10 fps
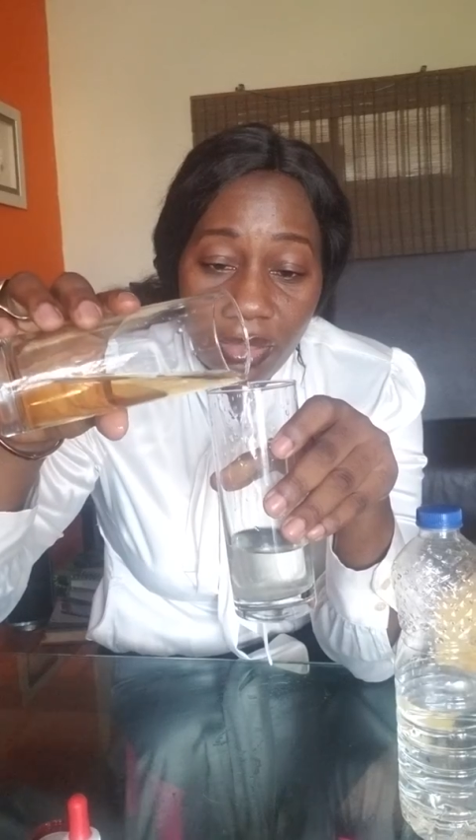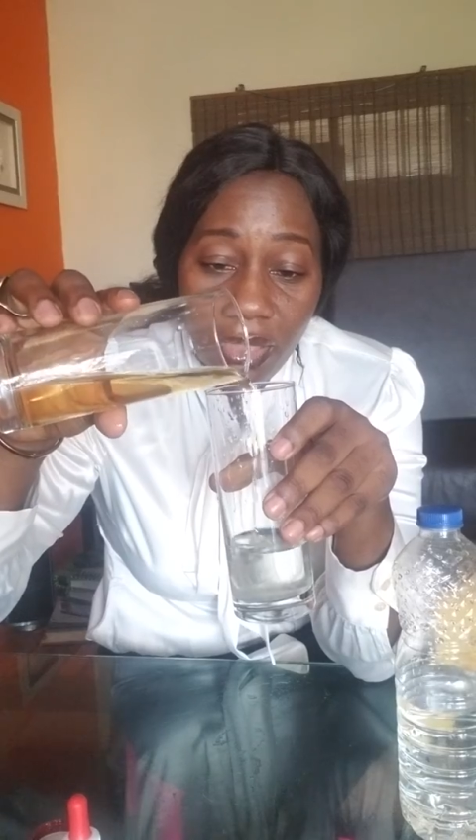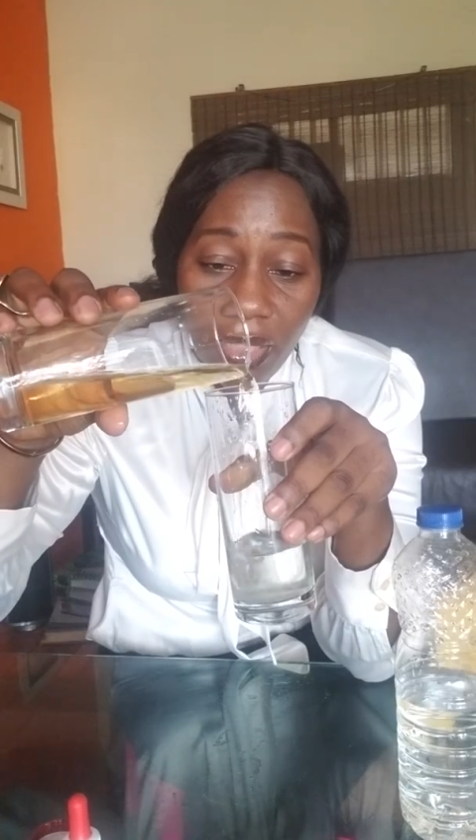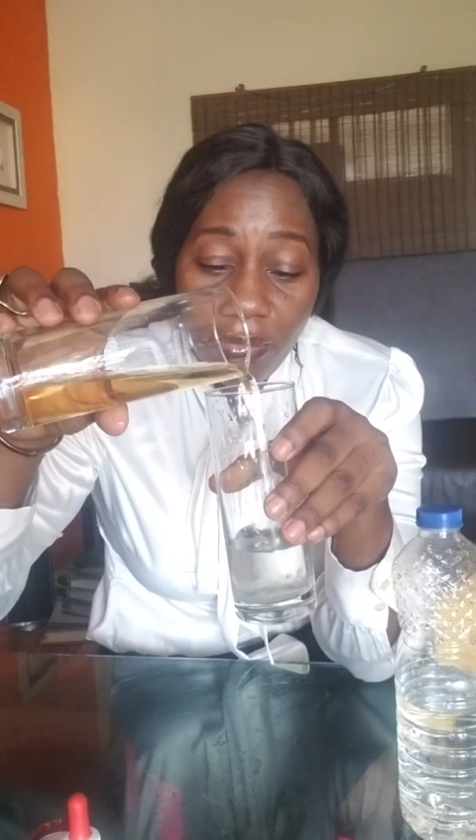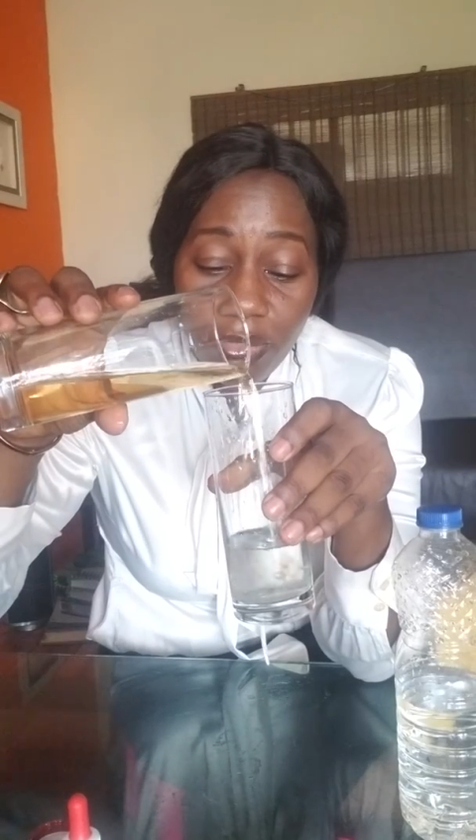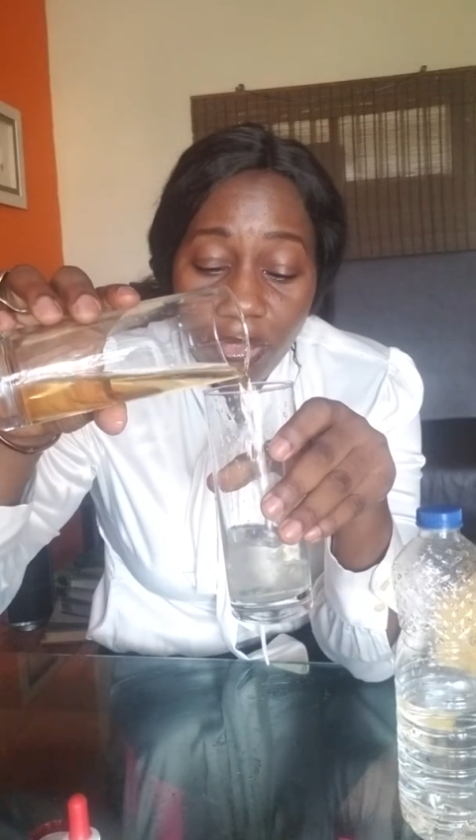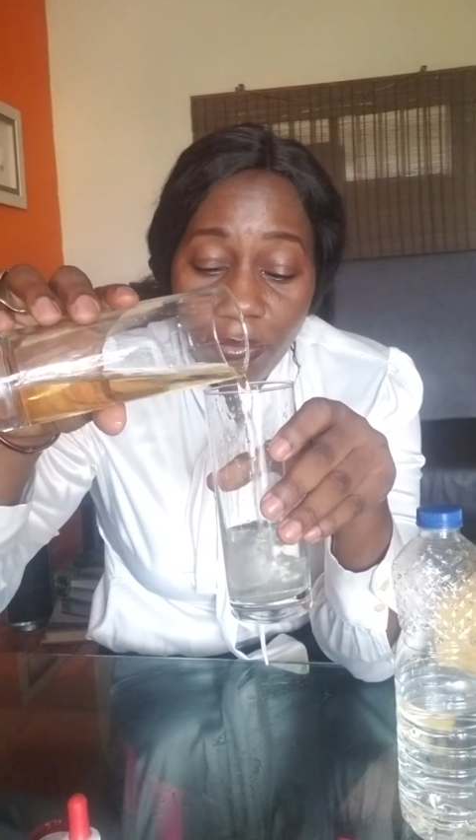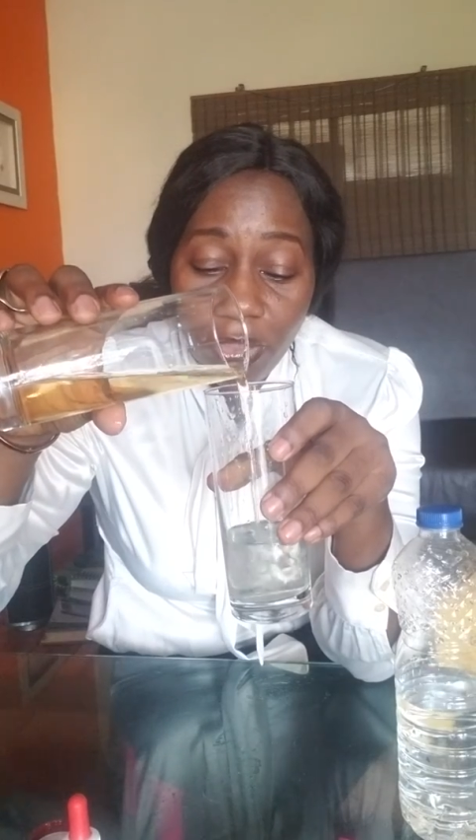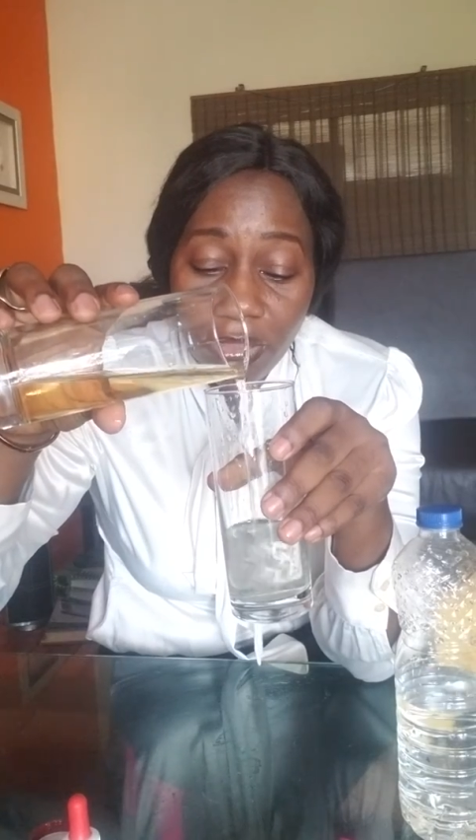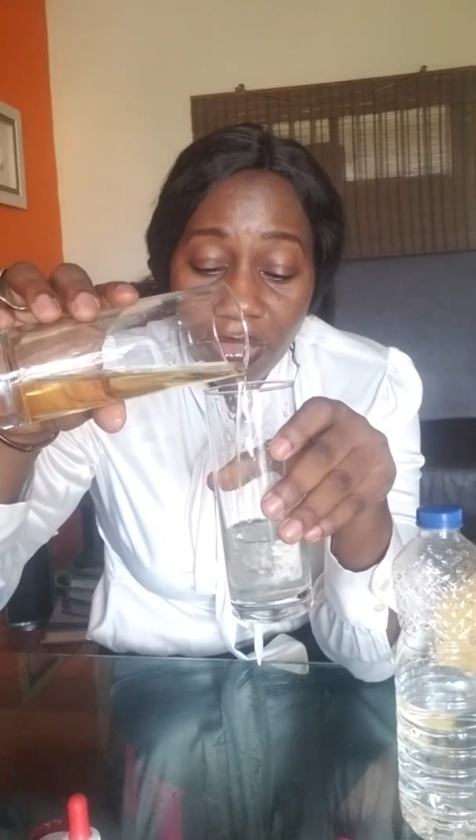helps your
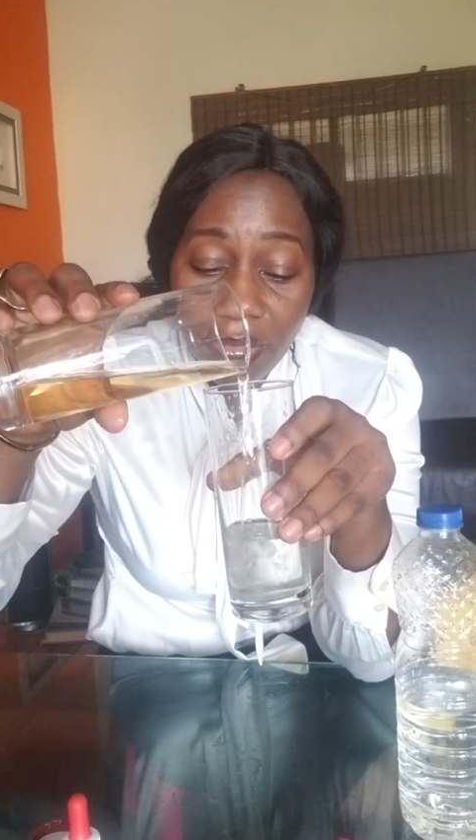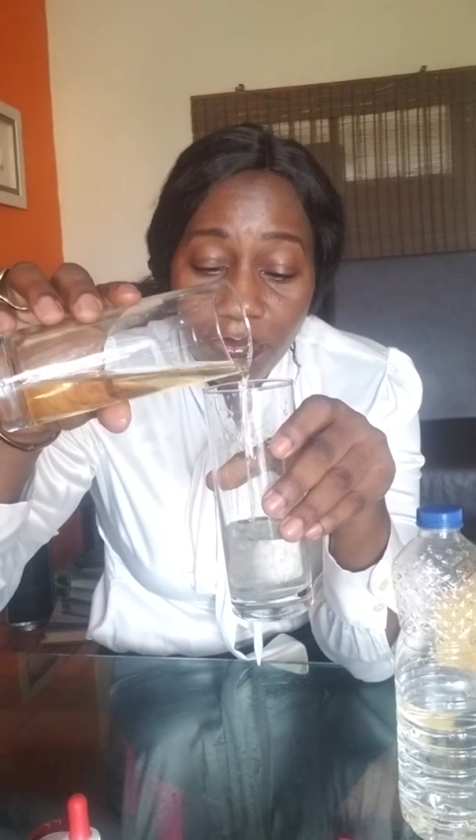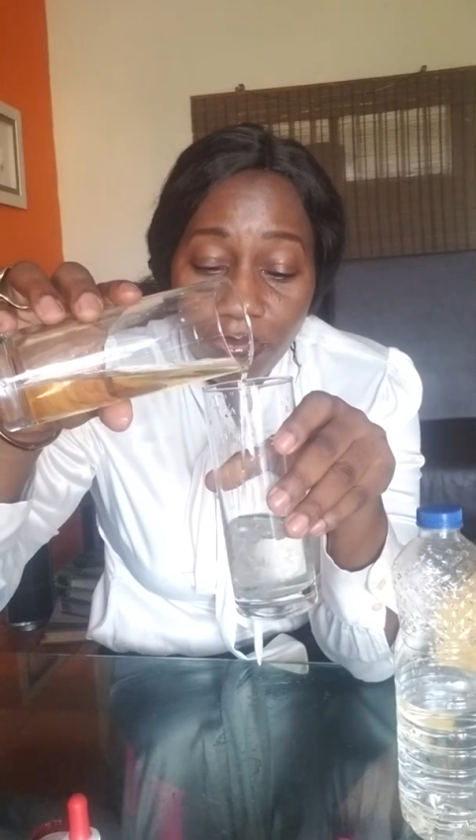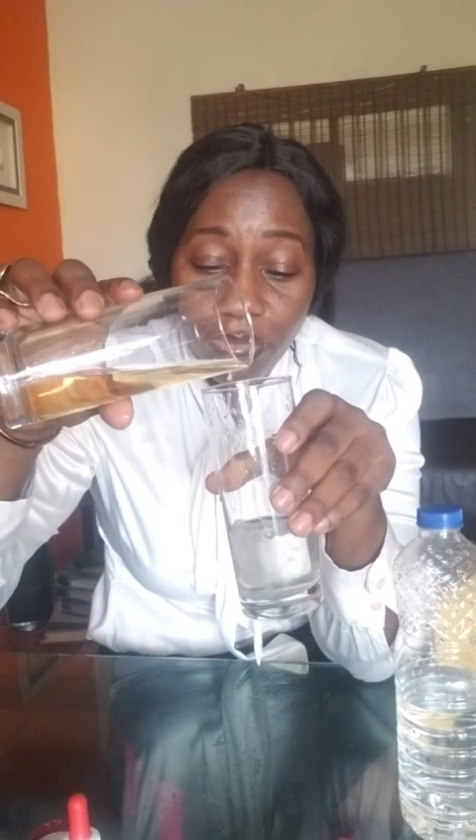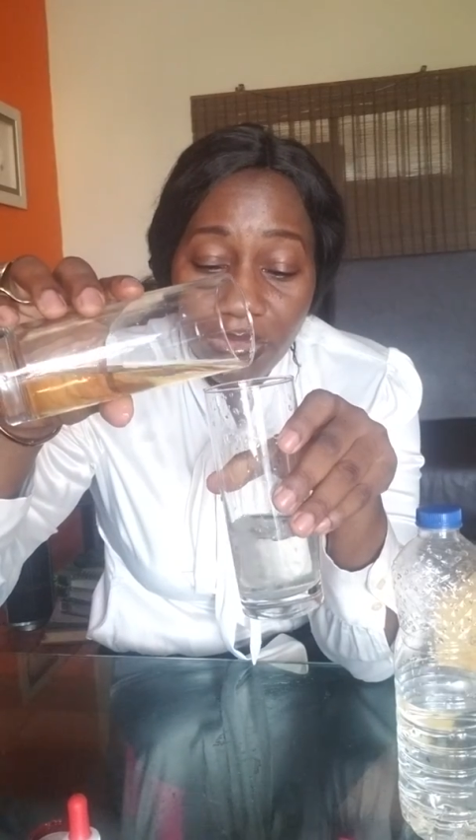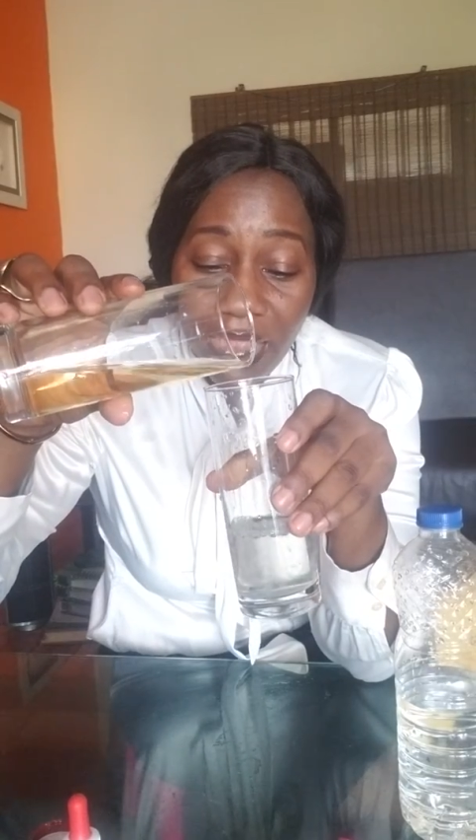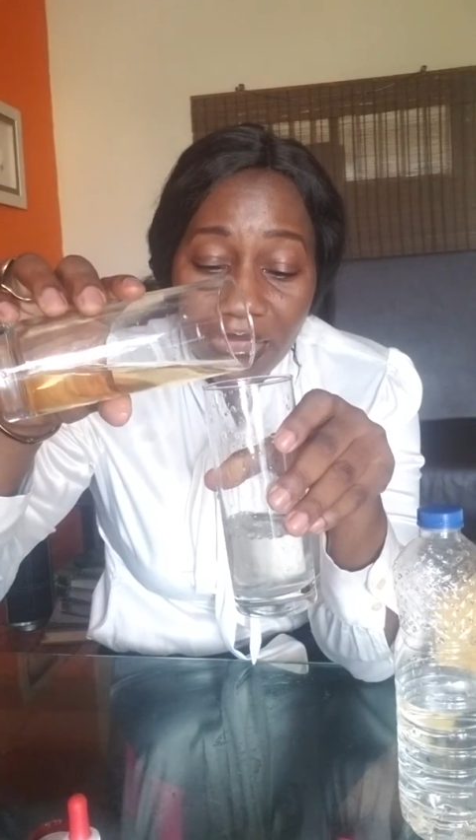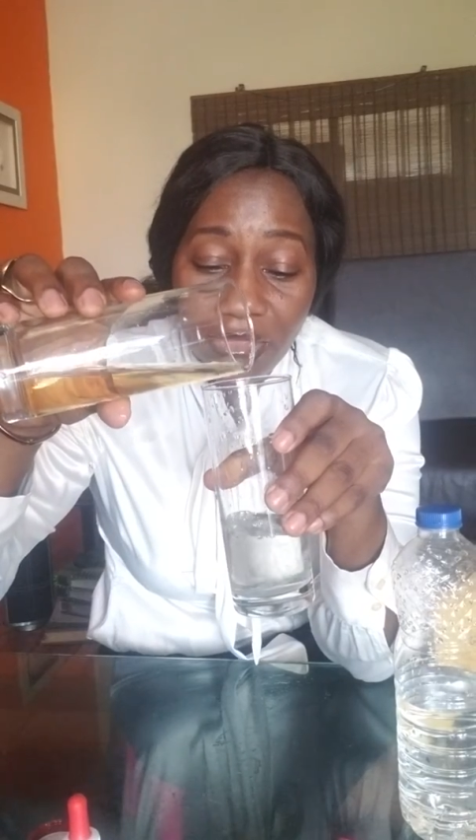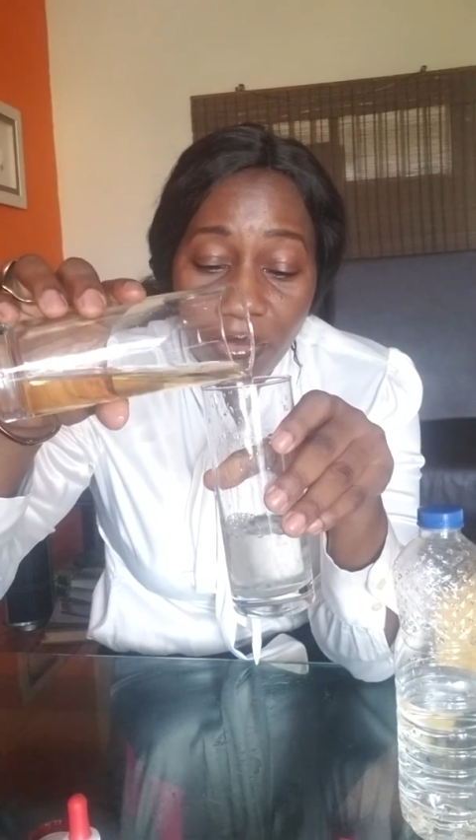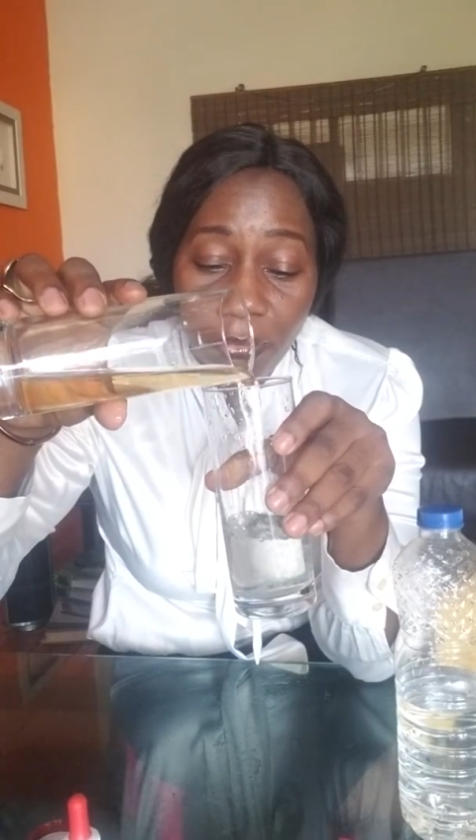body
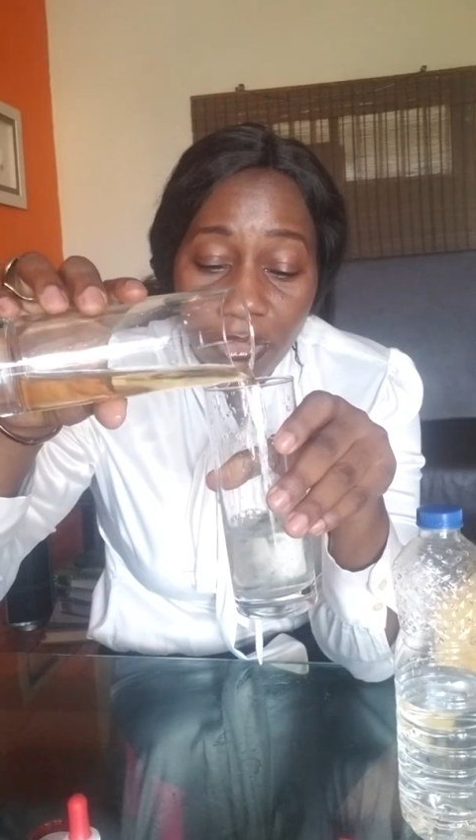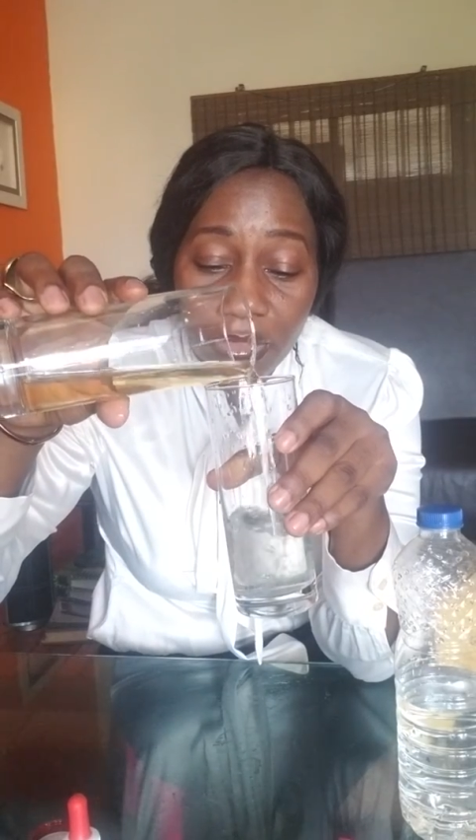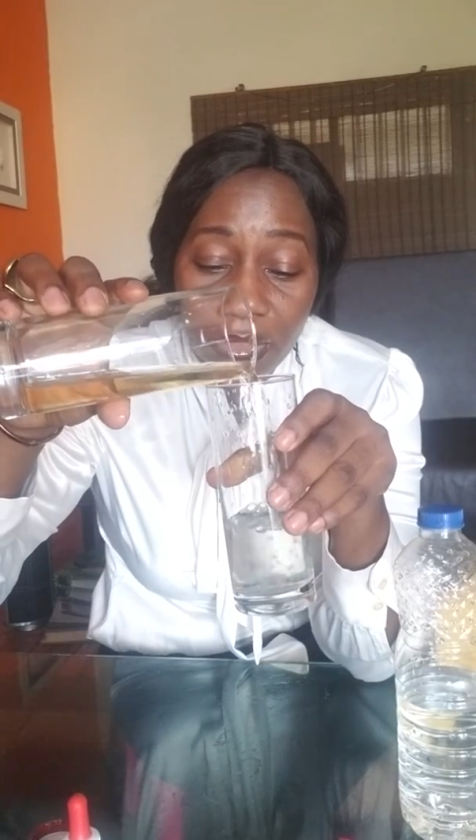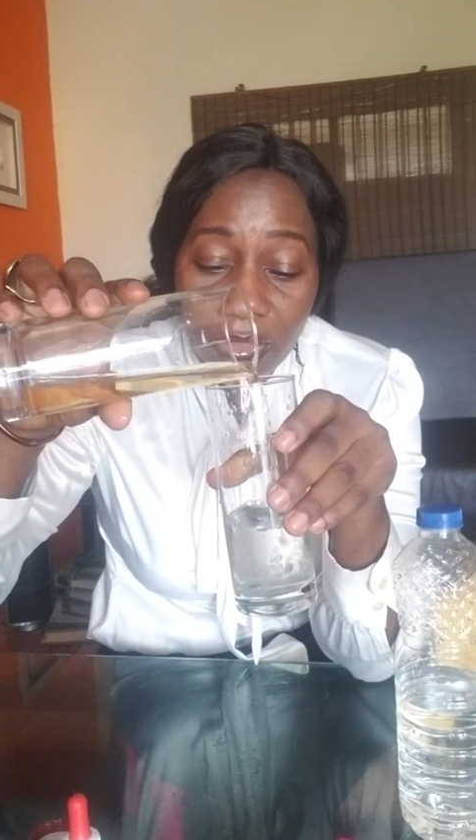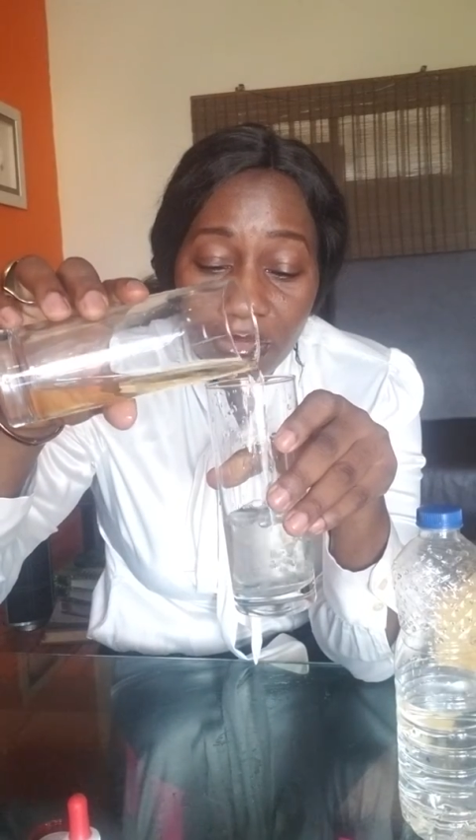protects your body